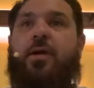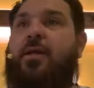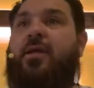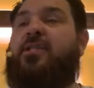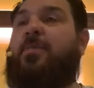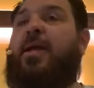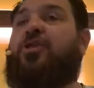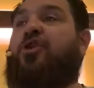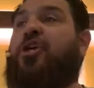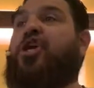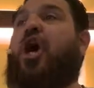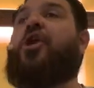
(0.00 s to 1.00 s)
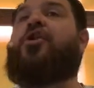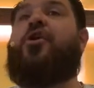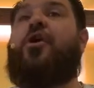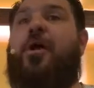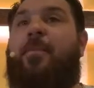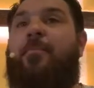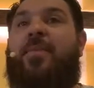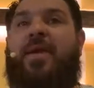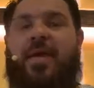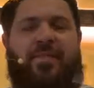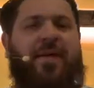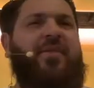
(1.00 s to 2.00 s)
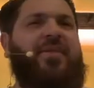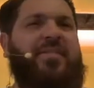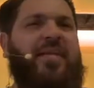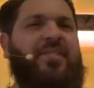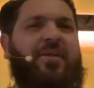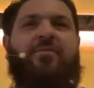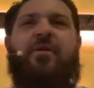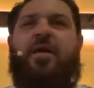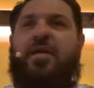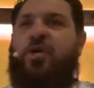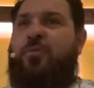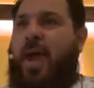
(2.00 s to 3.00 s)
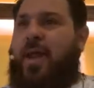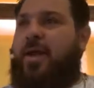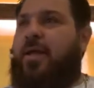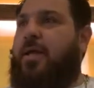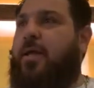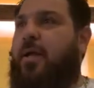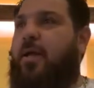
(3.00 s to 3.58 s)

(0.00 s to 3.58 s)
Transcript: Doesn't make Trish under me in, in the sense of humanity.